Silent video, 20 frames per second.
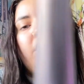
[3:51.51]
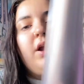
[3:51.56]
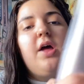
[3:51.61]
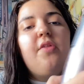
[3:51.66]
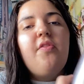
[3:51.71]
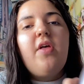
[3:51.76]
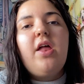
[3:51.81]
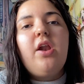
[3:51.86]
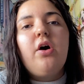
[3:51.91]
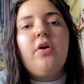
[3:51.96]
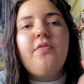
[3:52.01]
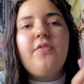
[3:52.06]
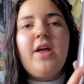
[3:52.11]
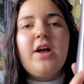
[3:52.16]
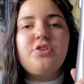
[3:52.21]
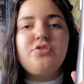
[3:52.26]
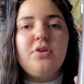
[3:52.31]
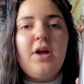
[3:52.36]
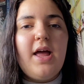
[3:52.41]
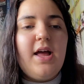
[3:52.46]
and then on the
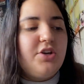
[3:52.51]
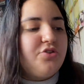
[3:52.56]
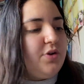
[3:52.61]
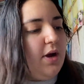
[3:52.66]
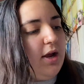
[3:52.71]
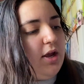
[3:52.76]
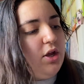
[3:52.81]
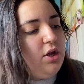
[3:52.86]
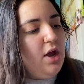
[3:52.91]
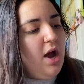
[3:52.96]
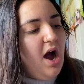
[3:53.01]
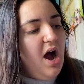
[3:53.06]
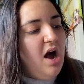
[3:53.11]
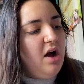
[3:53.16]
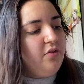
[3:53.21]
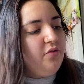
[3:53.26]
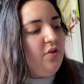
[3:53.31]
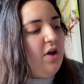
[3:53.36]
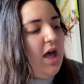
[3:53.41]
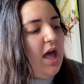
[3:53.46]
actual hairdryer you
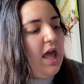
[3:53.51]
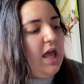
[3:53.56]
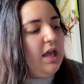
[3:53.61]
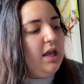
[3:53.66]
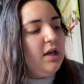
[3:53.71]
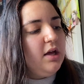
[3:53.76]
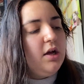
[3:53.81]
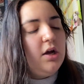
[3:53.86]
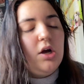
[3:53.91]
have a